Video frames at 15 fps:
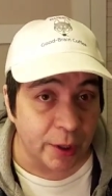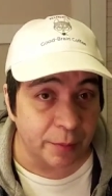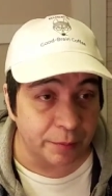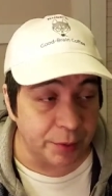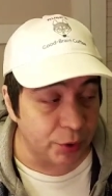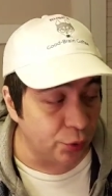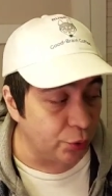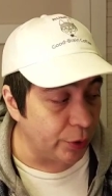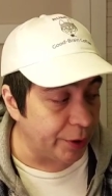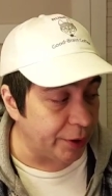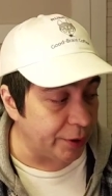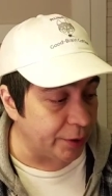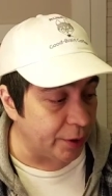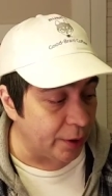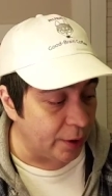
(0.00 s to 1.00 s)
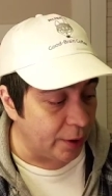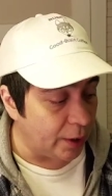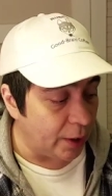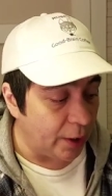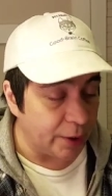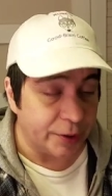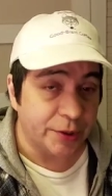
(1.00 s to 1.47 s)
between
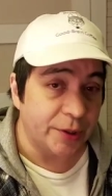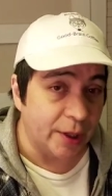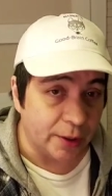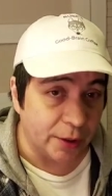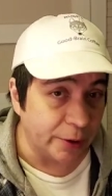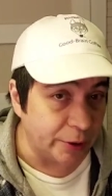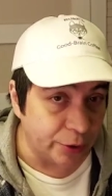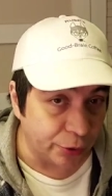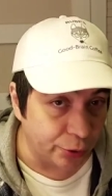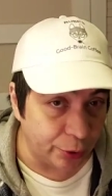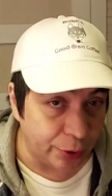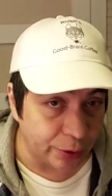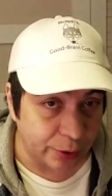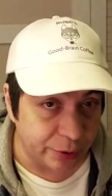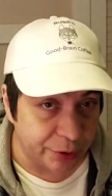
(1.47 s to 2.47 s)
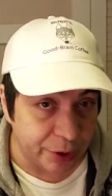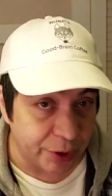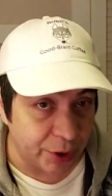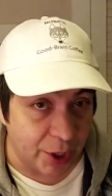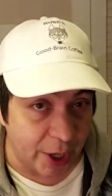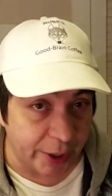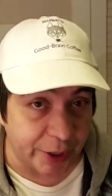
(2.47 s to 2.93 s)
a steadily dec
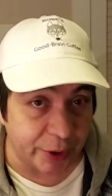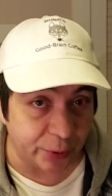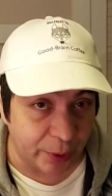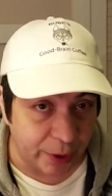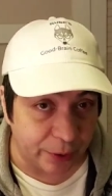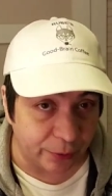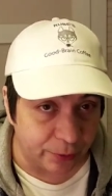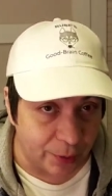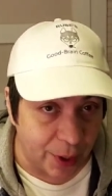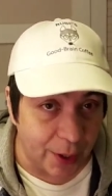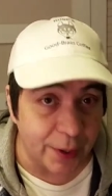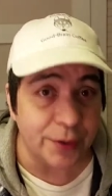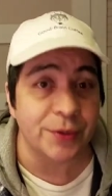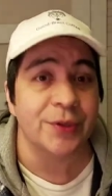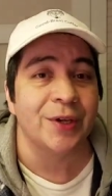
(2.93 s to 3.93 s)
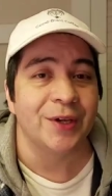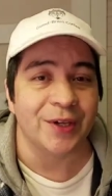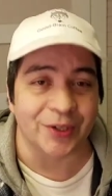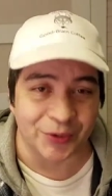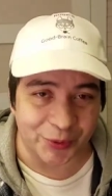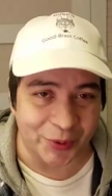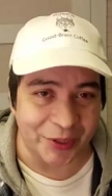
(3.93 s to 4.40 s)
declining rate of rise
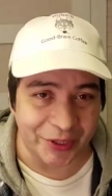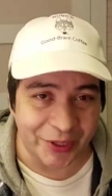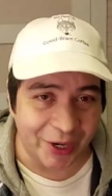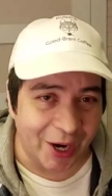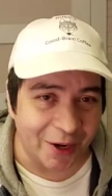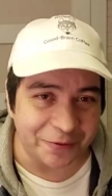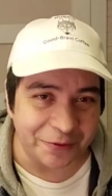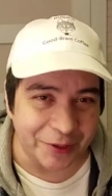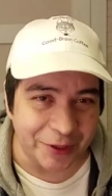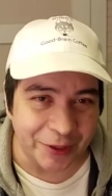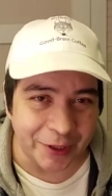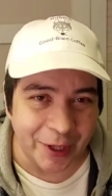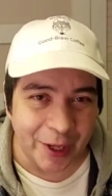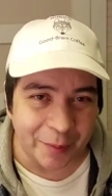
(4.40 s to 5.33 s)
and great coffee,